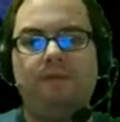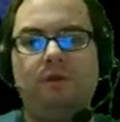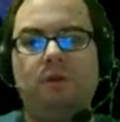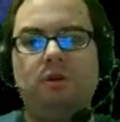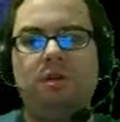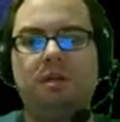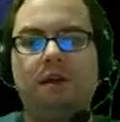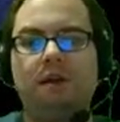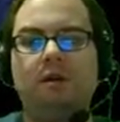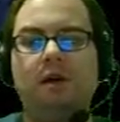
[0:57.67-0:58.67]
can
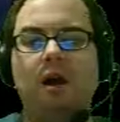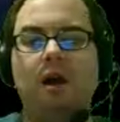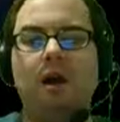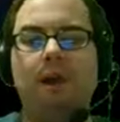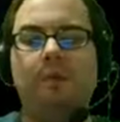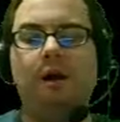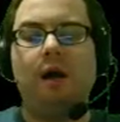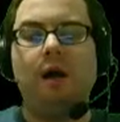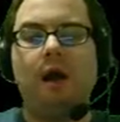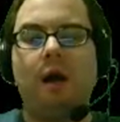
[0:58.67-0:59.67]
explore the village now.